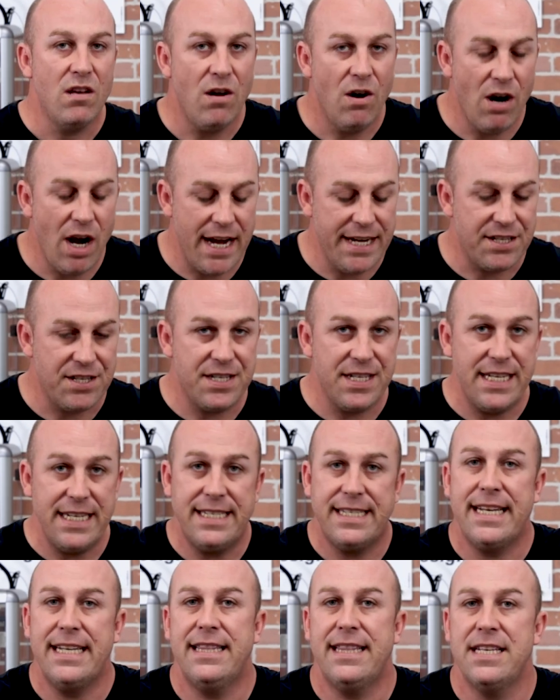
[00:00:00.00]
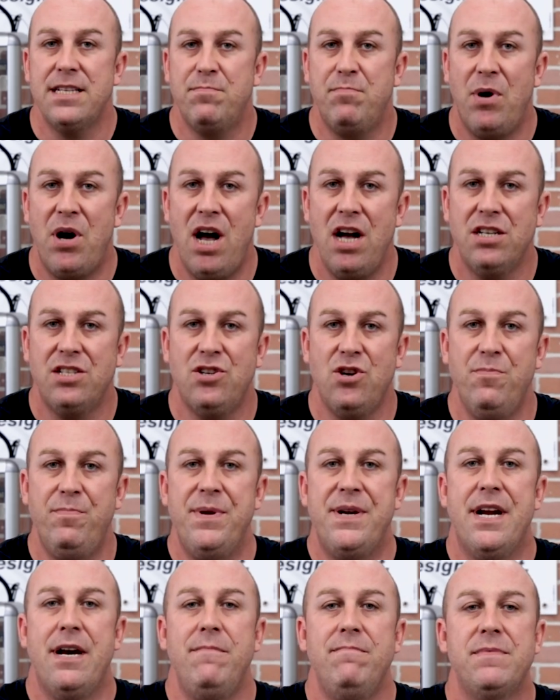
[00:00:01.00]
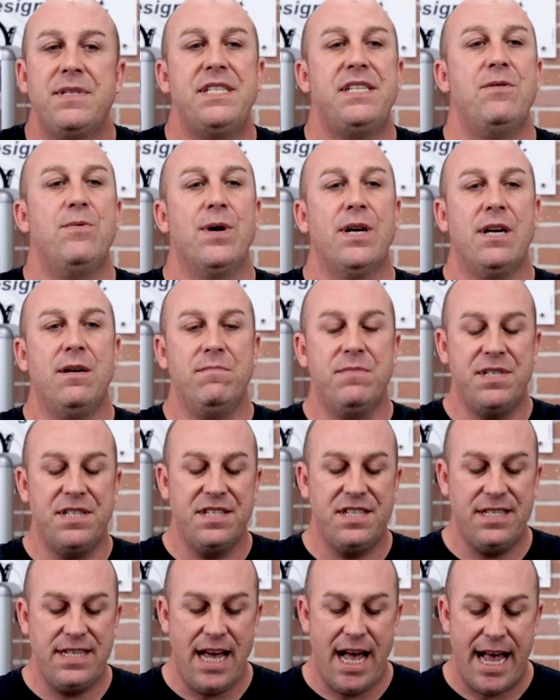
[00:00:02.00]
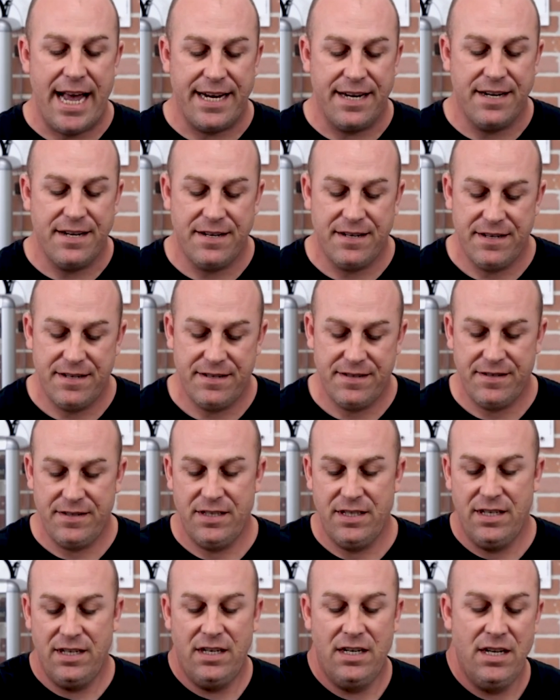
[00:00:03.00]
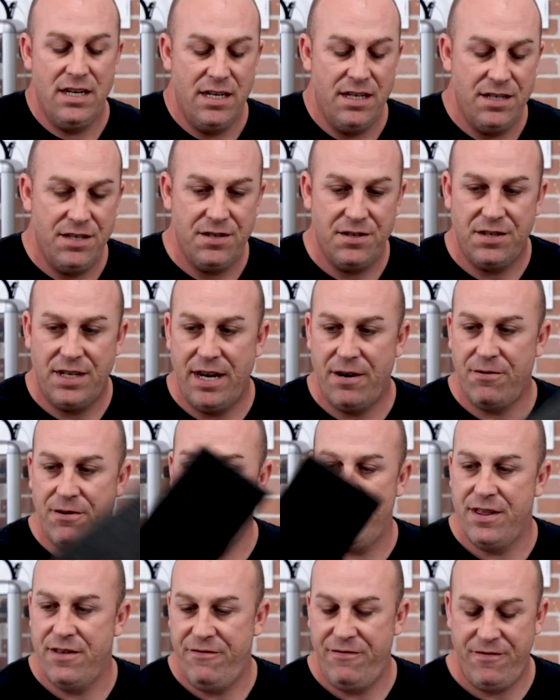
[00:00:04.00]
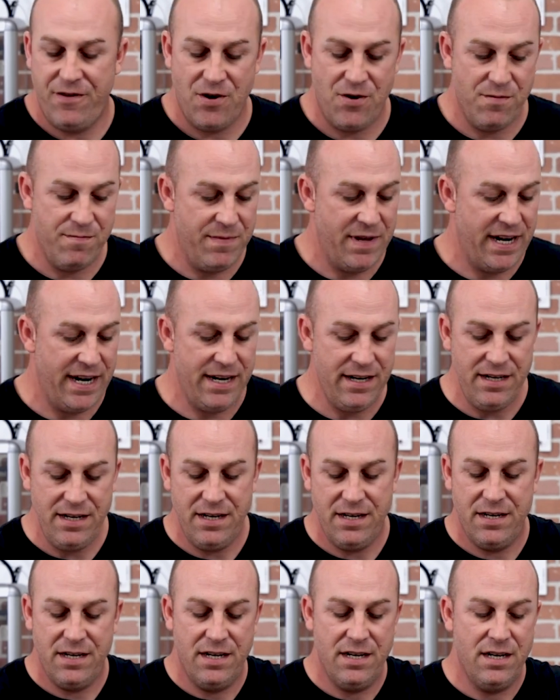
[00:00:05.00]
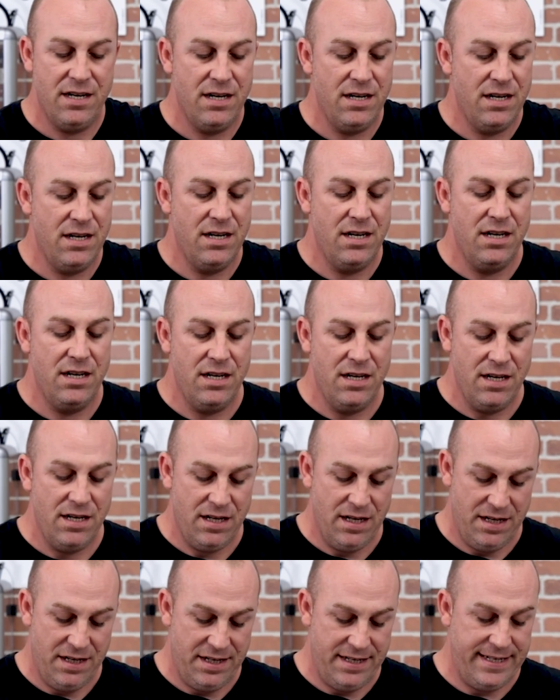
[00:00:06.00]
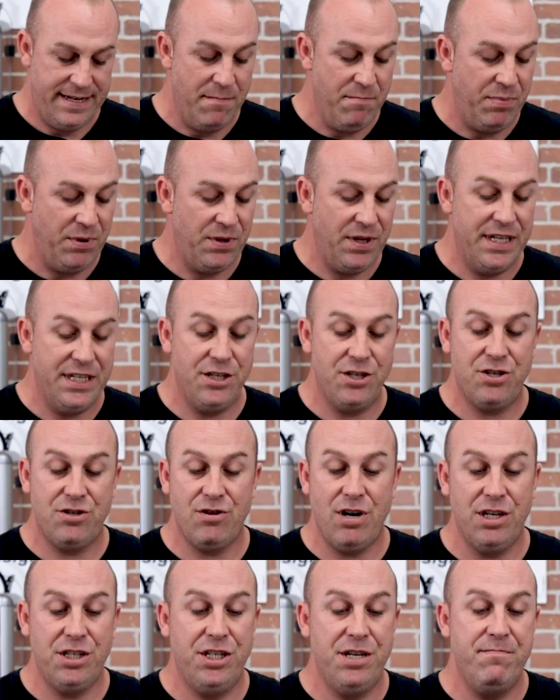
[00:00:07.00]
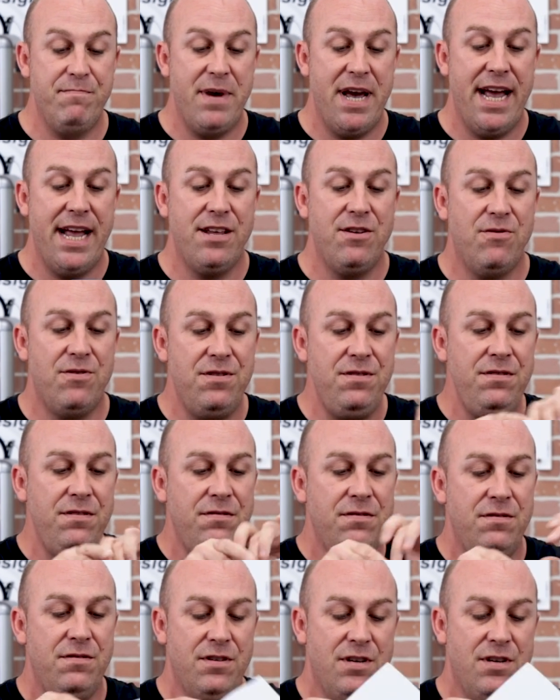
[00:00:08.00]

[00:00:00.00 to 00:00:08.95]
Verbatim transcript: All right, so let's get this box opened up and see what comes inside. get rid of the foam there. Simple instruction manual.